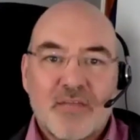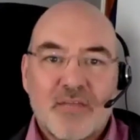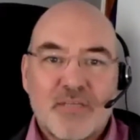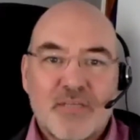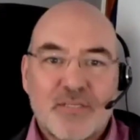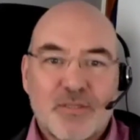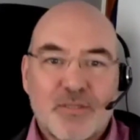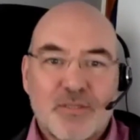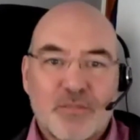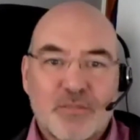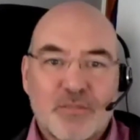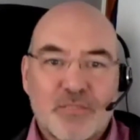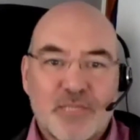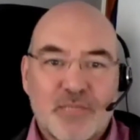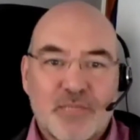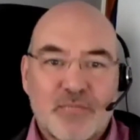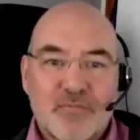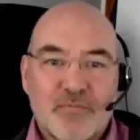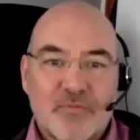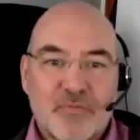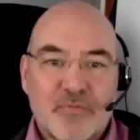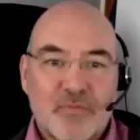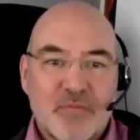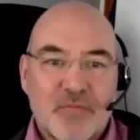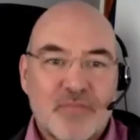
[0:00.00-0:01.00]
a top tip
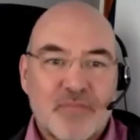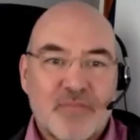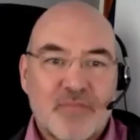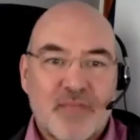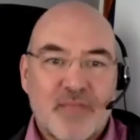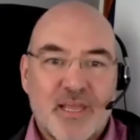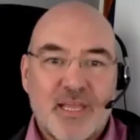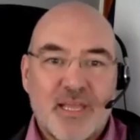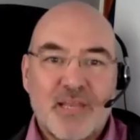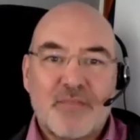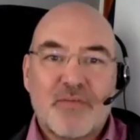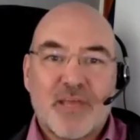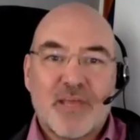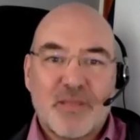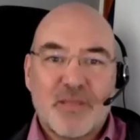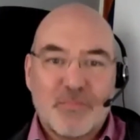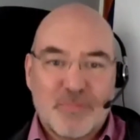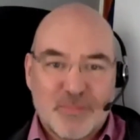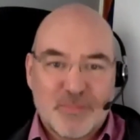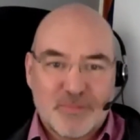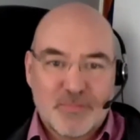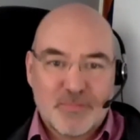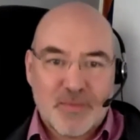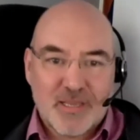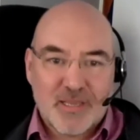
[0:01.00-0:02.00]
from an Innovate
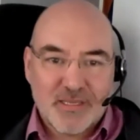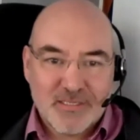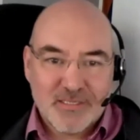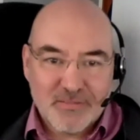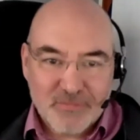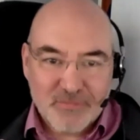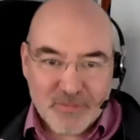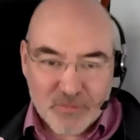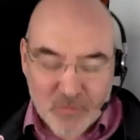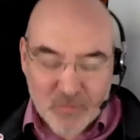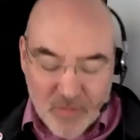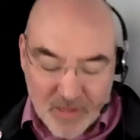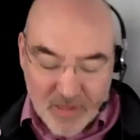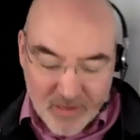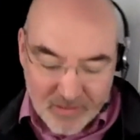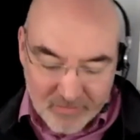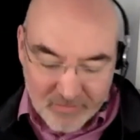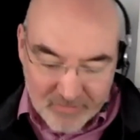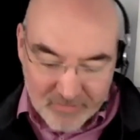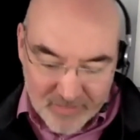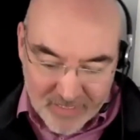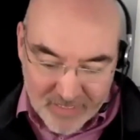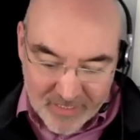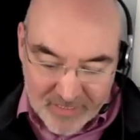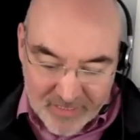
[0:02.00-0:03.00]
perspective as
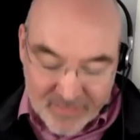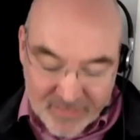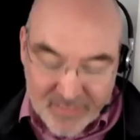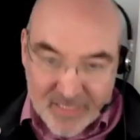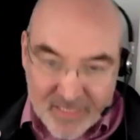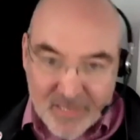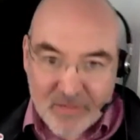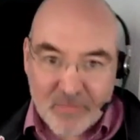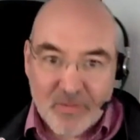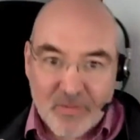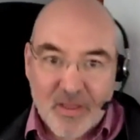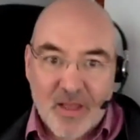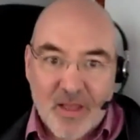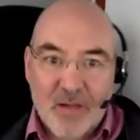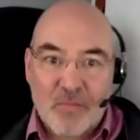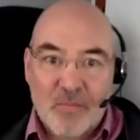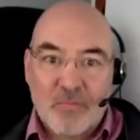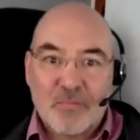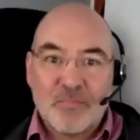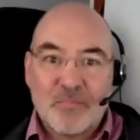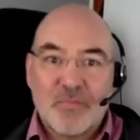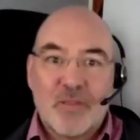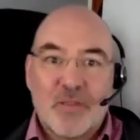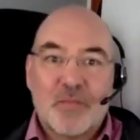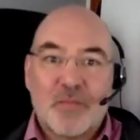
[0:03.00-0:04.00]
well? Is that
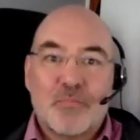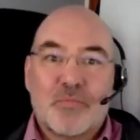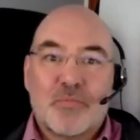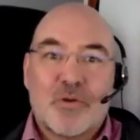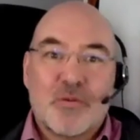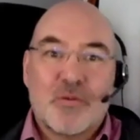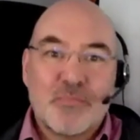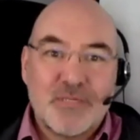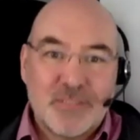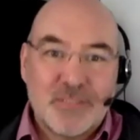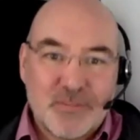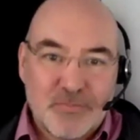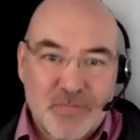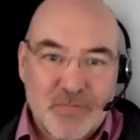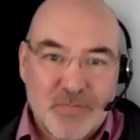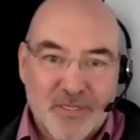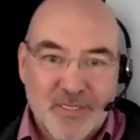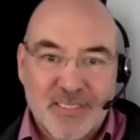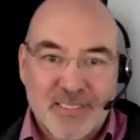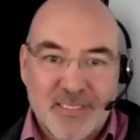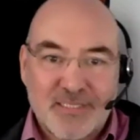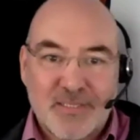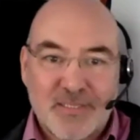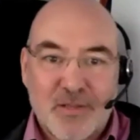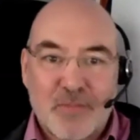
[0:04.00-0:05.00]
promised
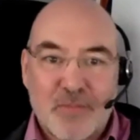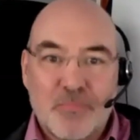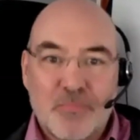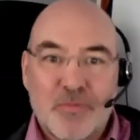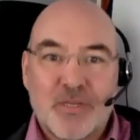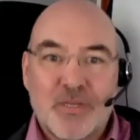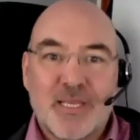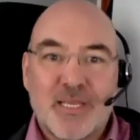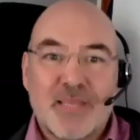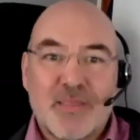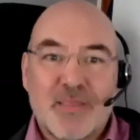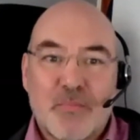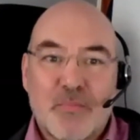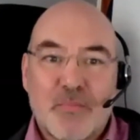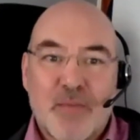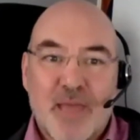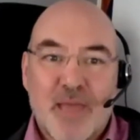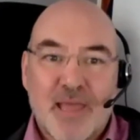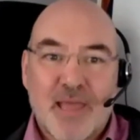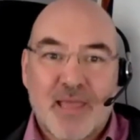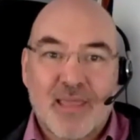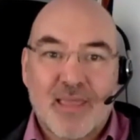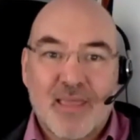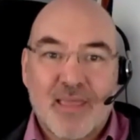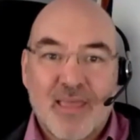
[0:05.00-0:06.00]
money is not money
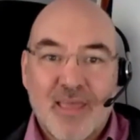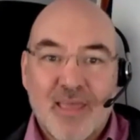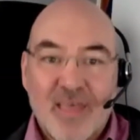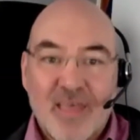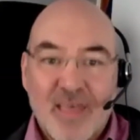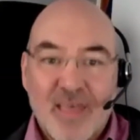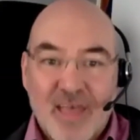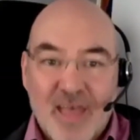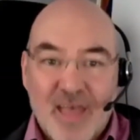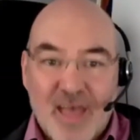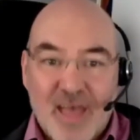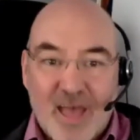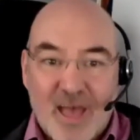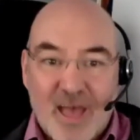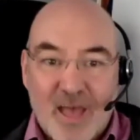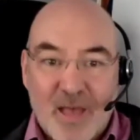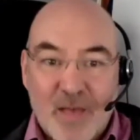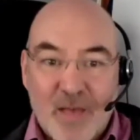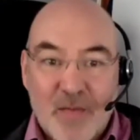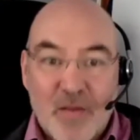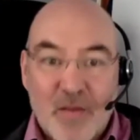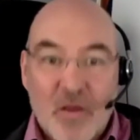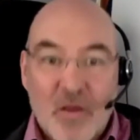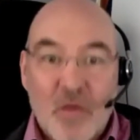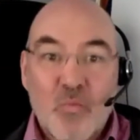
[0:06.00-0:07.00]
in the bank.
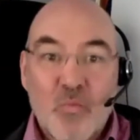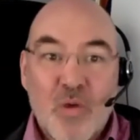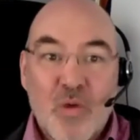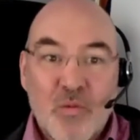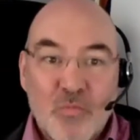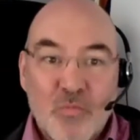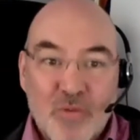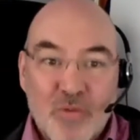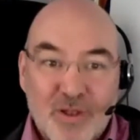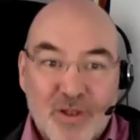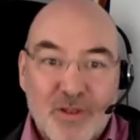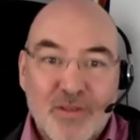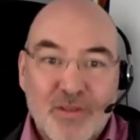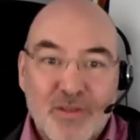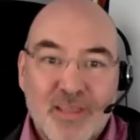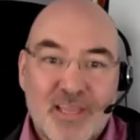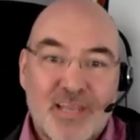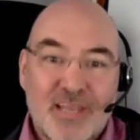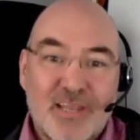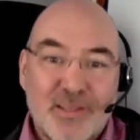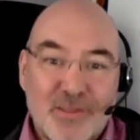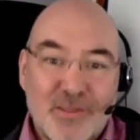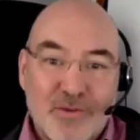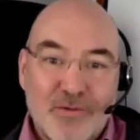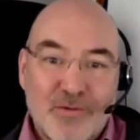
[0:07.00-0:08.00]
And
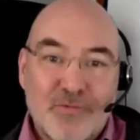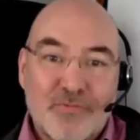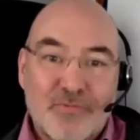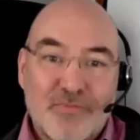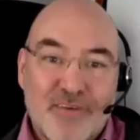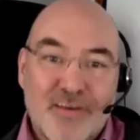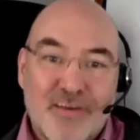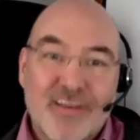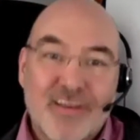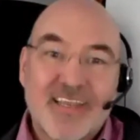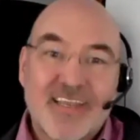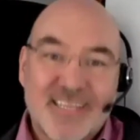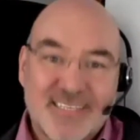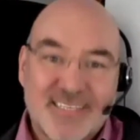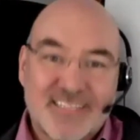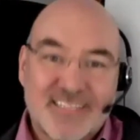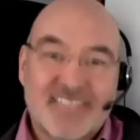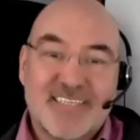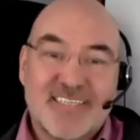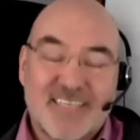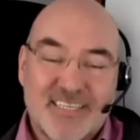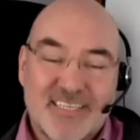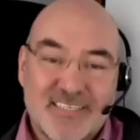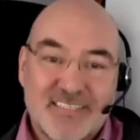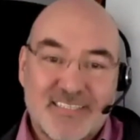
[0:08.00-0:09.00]
when we're looking at your
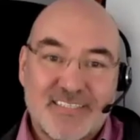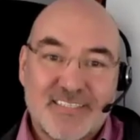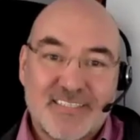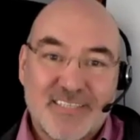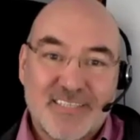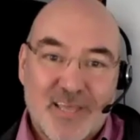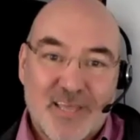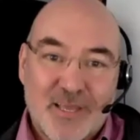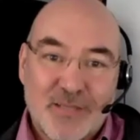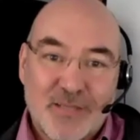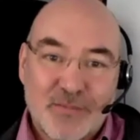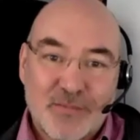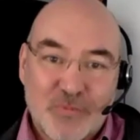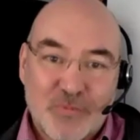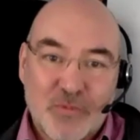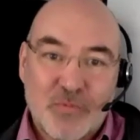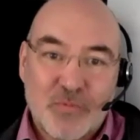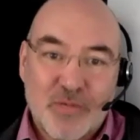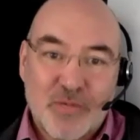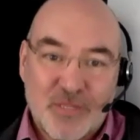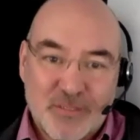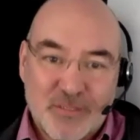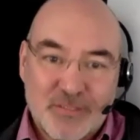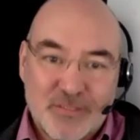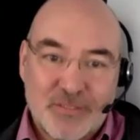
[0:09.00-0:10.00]

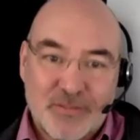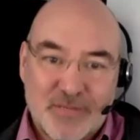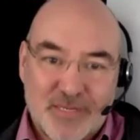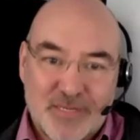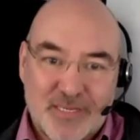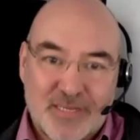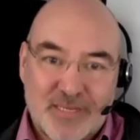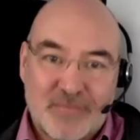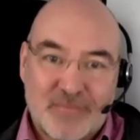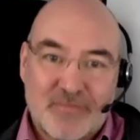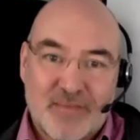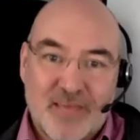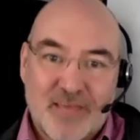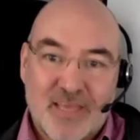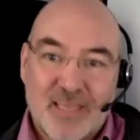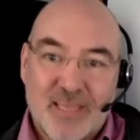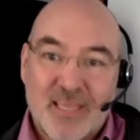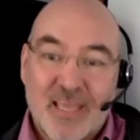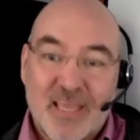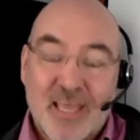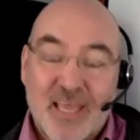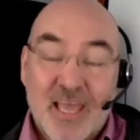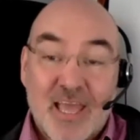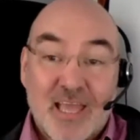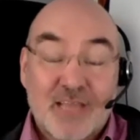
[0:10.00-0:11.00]
finances, as we will
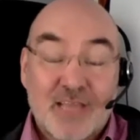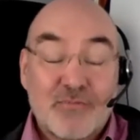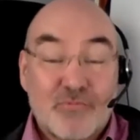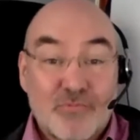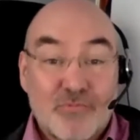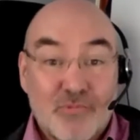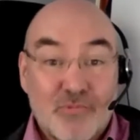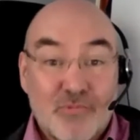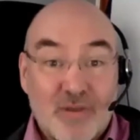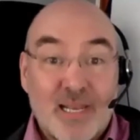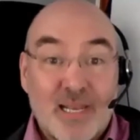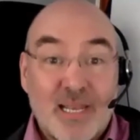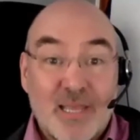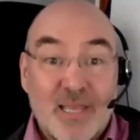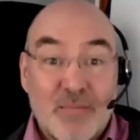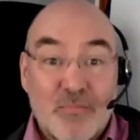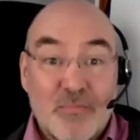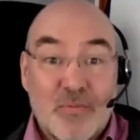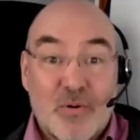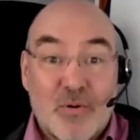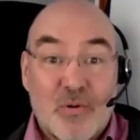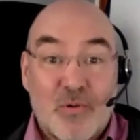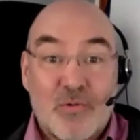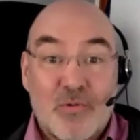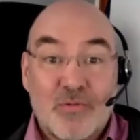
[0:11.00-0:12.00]
do in Innovate,
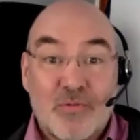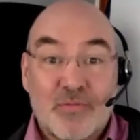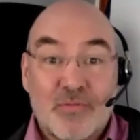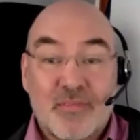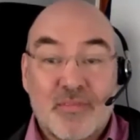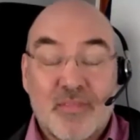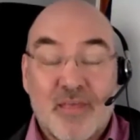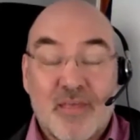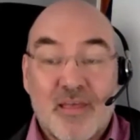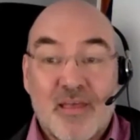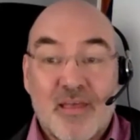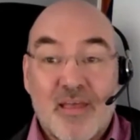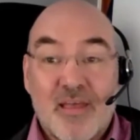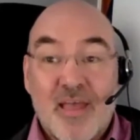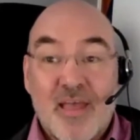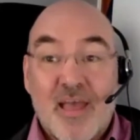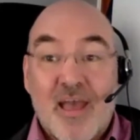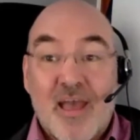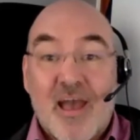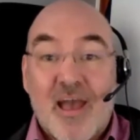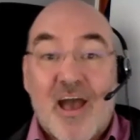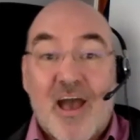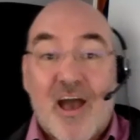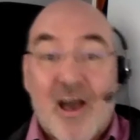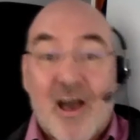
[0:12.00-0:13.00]
it's really
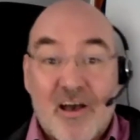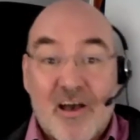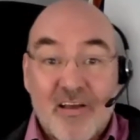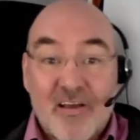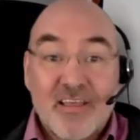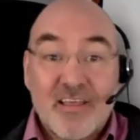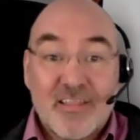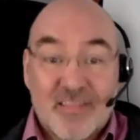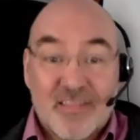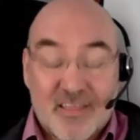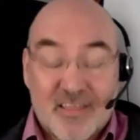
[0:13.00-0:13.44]
important that